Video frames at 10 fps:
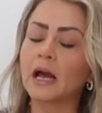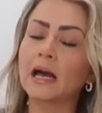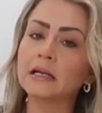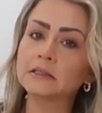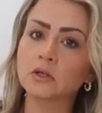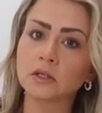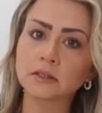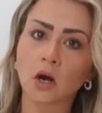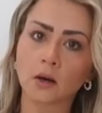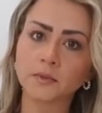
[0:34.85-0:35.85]
Allison
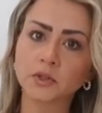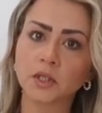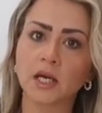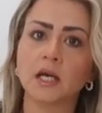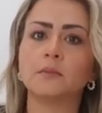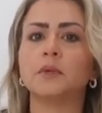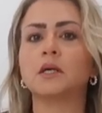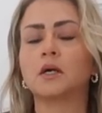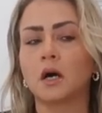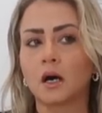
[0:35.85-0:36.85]
is home today
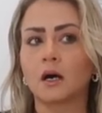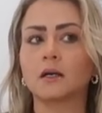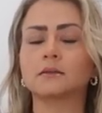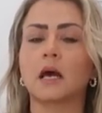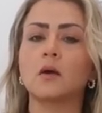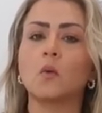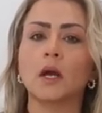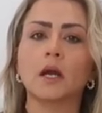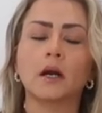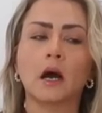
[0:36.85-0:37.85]
because I
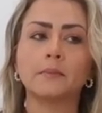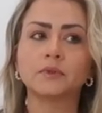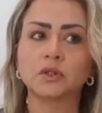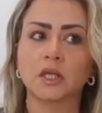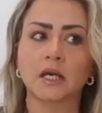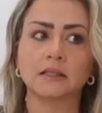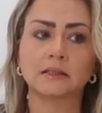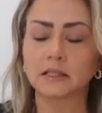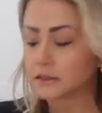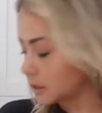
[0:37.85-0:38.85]
wake her up today at 6